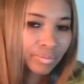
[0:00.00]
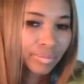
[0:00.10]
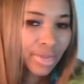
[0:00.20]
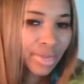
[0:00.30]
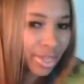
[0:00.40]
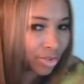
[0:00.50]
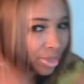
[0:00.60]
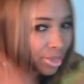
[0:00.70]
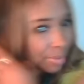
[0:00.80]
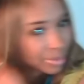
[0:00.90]
Again, you
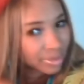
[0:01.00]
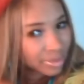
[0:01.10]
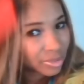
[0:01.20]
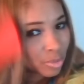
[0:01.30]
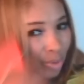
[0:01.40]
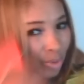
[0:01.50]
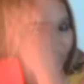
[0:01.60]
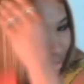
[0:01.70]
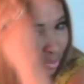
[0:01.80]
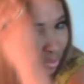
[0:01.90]
can't put super
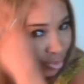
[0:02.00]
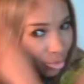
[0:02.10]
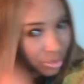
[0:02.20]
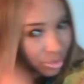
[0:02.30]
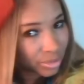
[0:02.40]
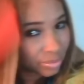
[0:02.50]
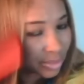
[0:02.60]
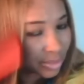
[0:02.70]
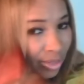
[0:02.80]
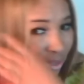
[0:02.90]
high temperatures.
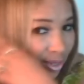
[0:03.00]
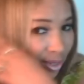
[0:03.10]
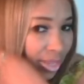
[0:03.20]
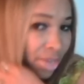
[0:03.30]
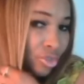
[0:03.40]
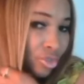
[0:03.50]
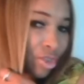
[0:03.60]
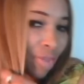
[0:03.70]
And as you saw in the